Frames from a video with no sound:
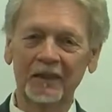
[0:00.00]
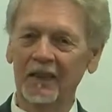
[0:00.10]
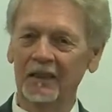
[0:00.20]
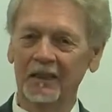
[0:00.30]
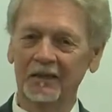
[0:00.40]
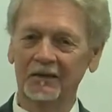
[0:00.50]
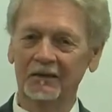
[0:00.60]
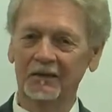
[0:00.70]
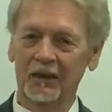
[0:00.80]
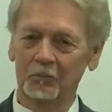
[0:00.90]
beginning,
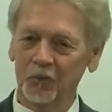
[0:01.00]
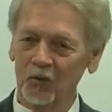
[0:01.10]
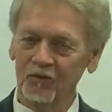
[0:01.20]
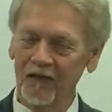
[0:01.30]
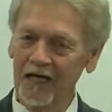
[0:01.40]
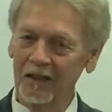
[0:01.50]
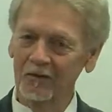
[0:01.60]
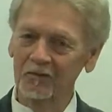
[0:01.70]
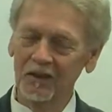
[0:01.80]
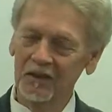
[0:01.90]
a
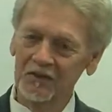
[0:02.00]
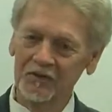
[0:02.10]
profound